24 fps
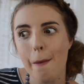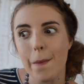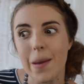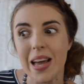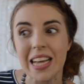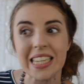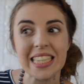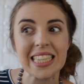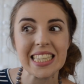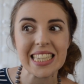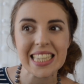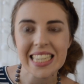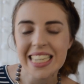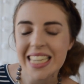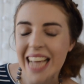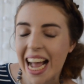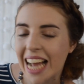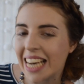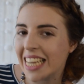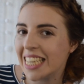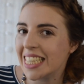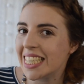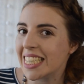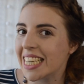It's
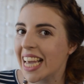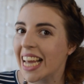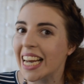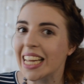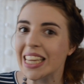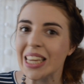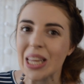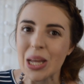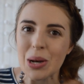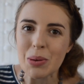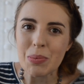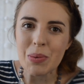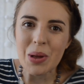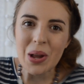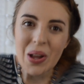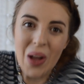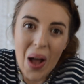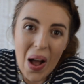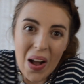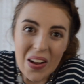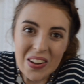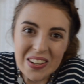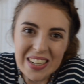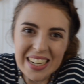starting to get a little bit
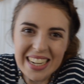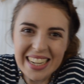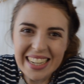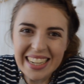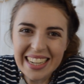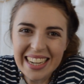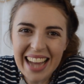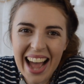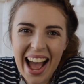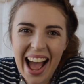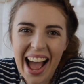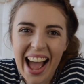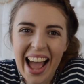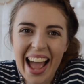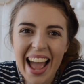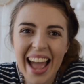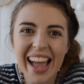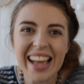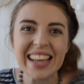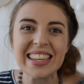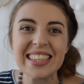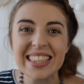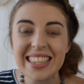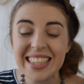colder here,
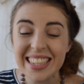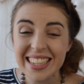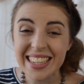guys.